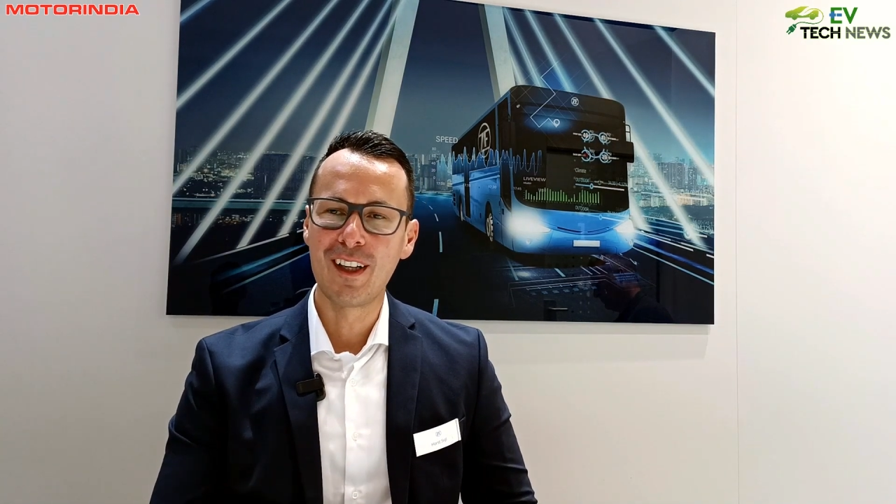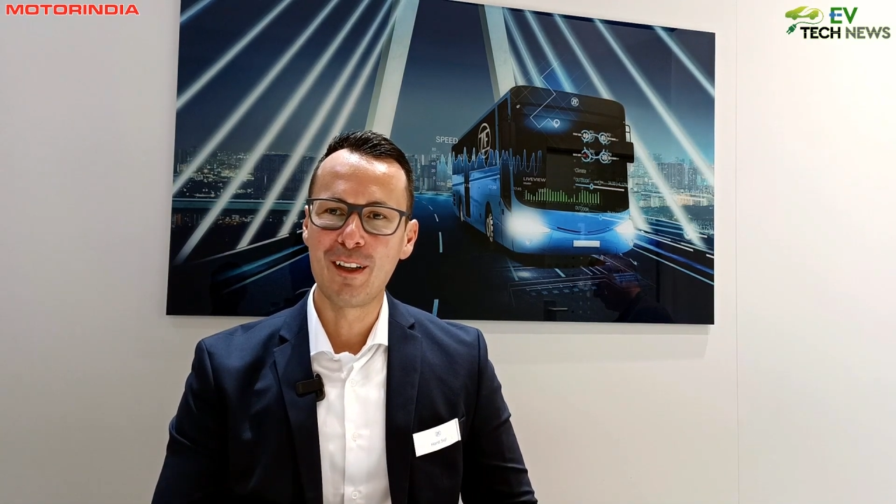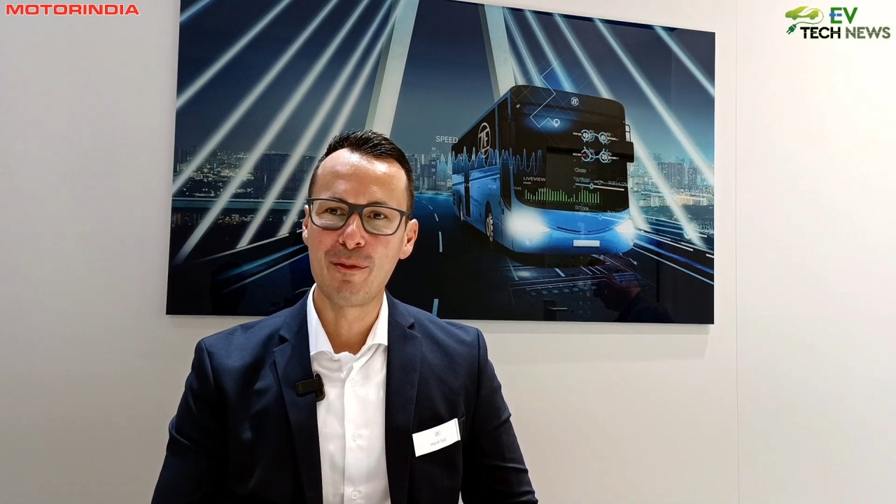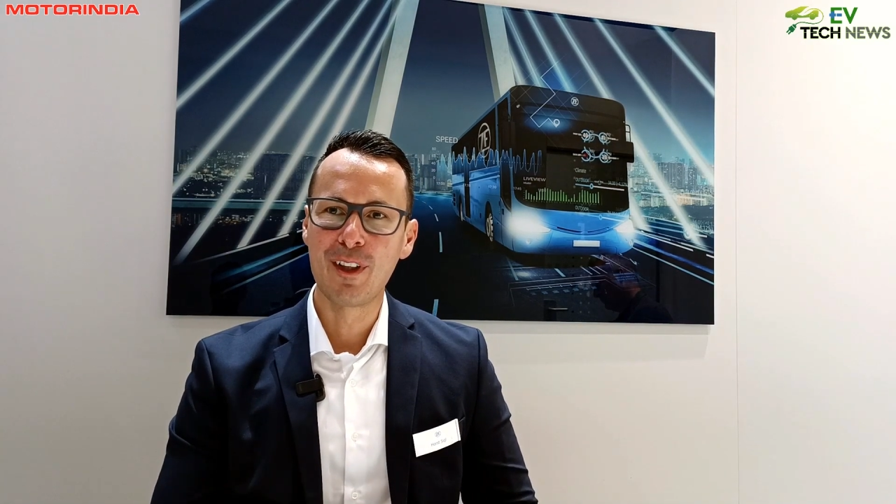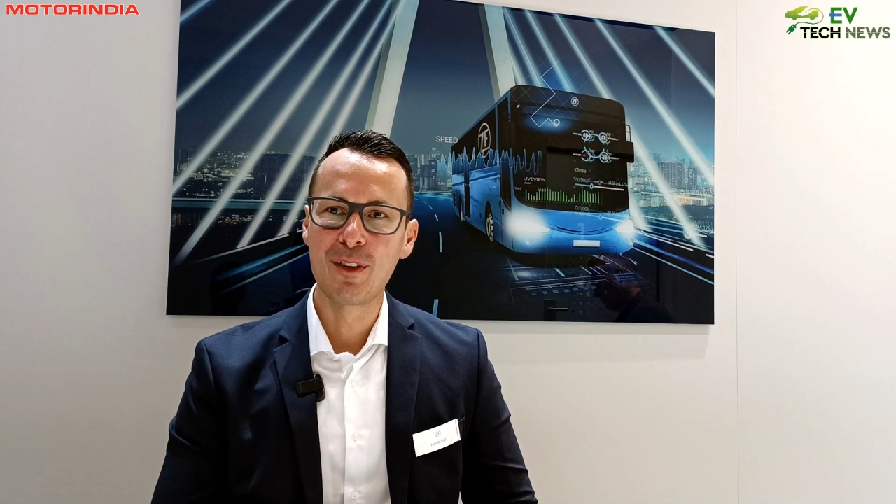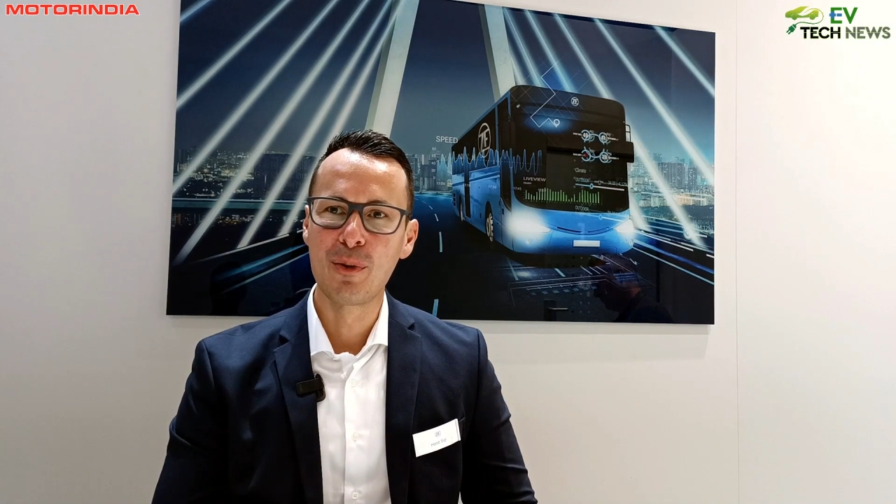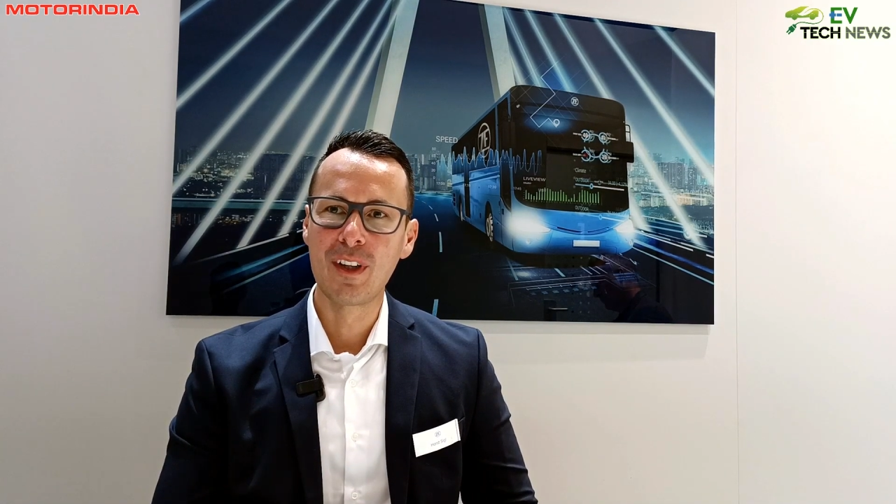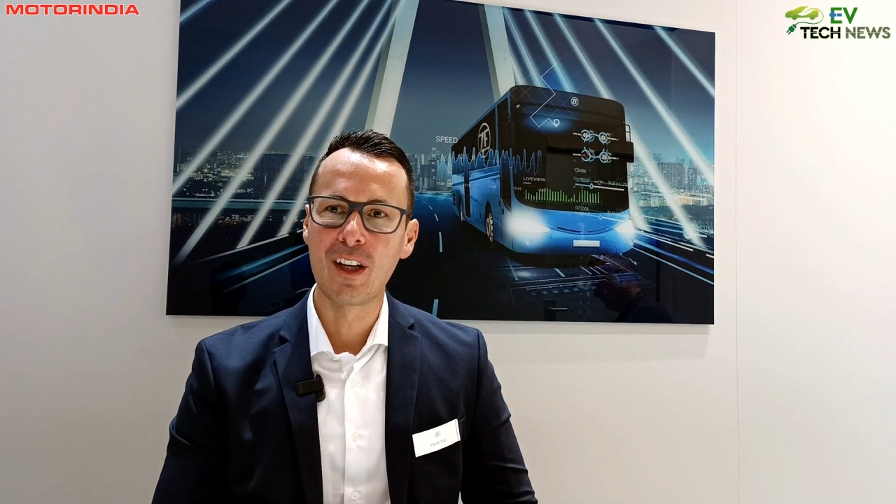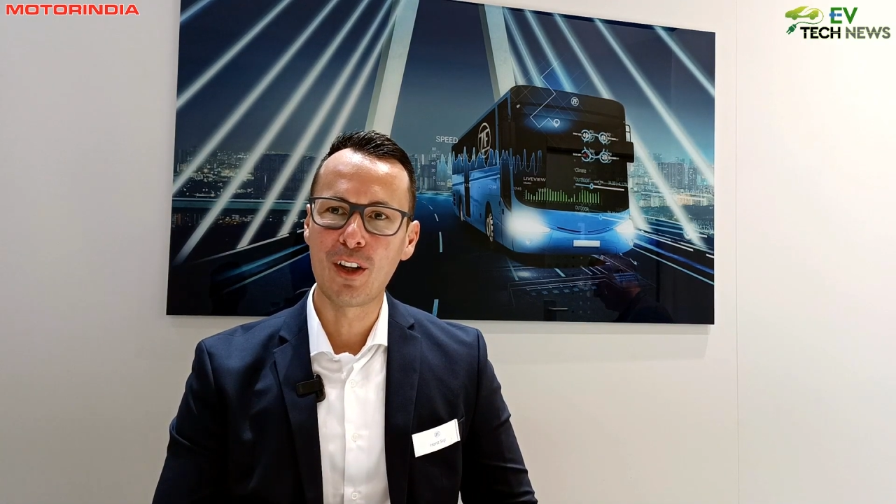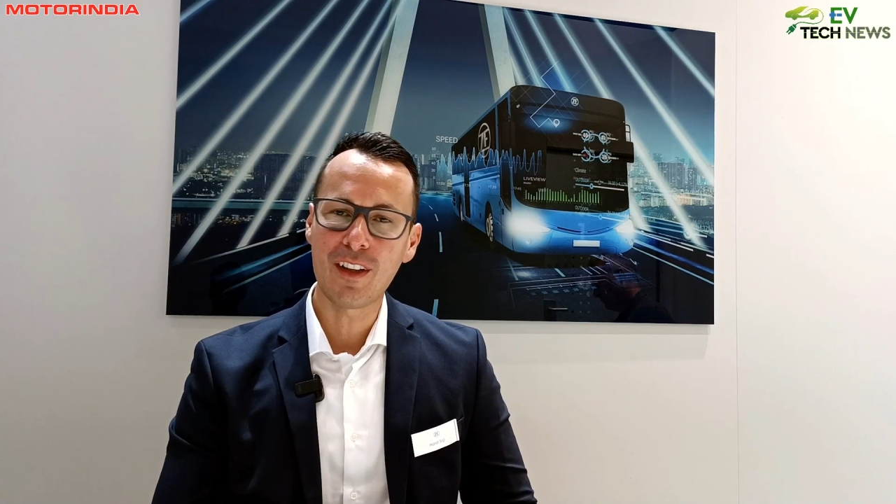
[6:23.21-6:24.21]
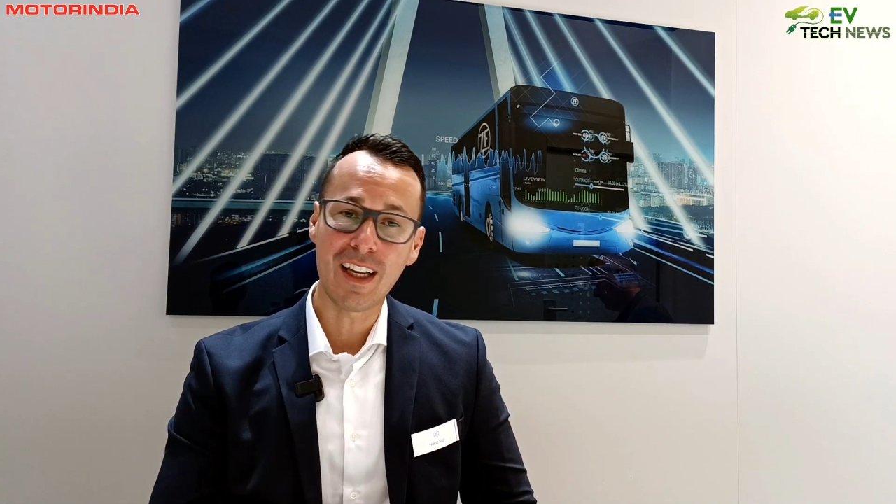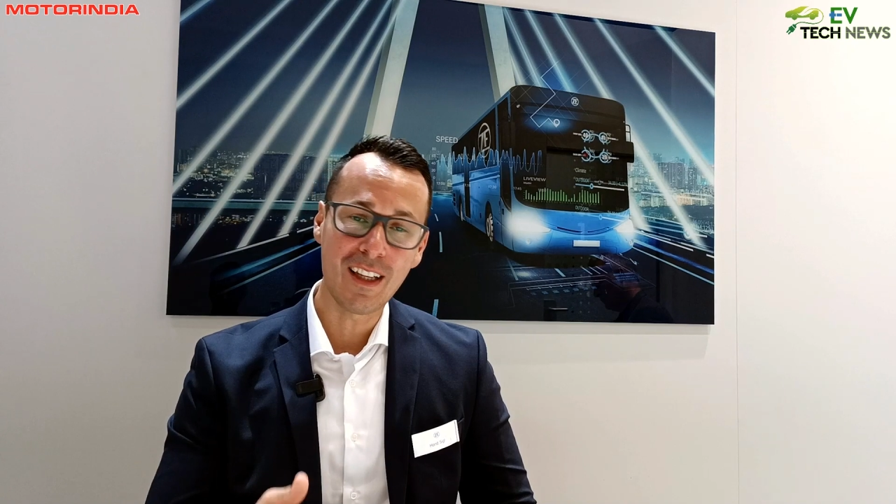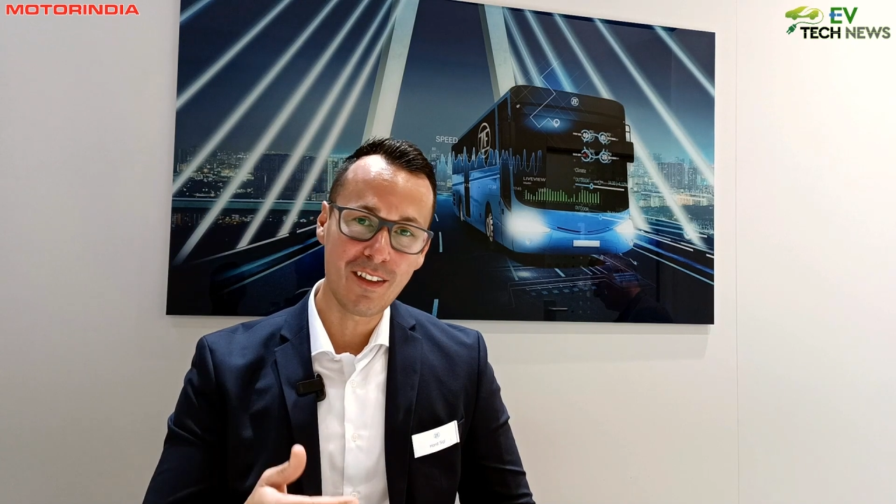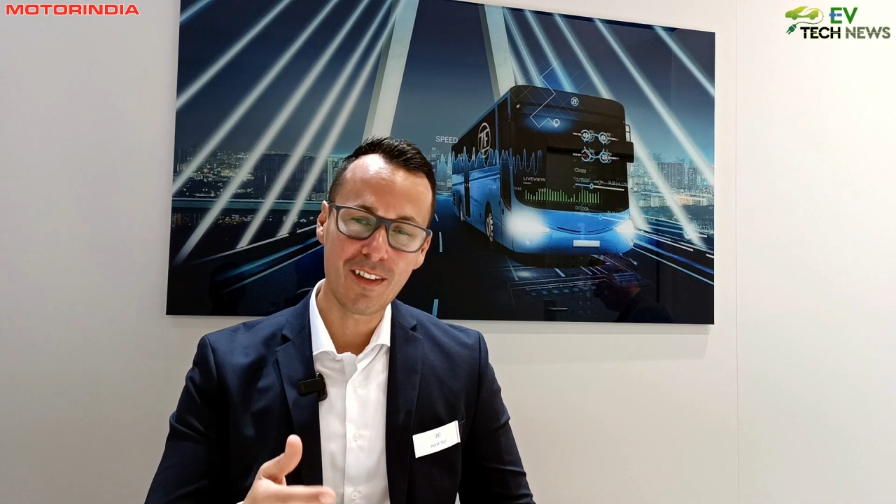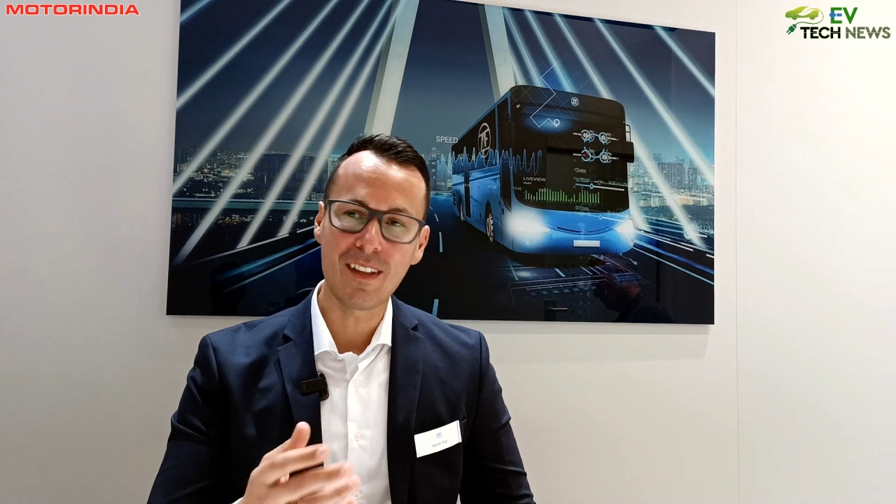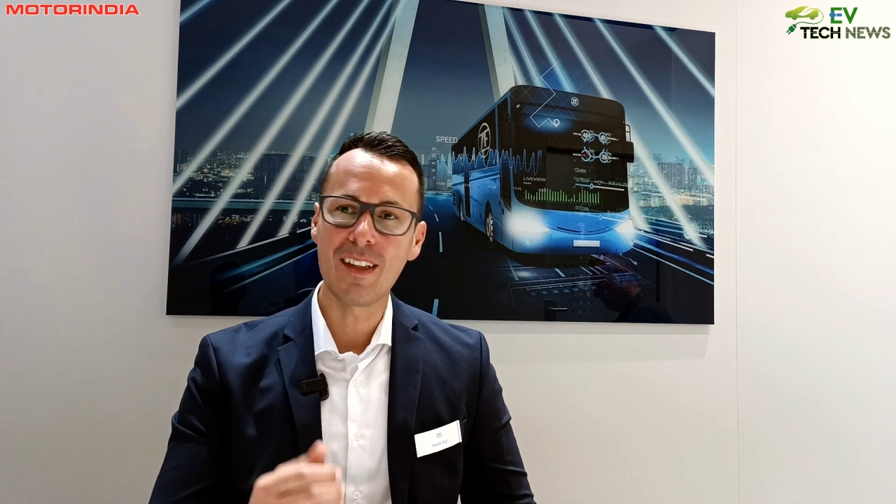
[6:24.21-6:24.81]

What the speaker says: are doing a lot, and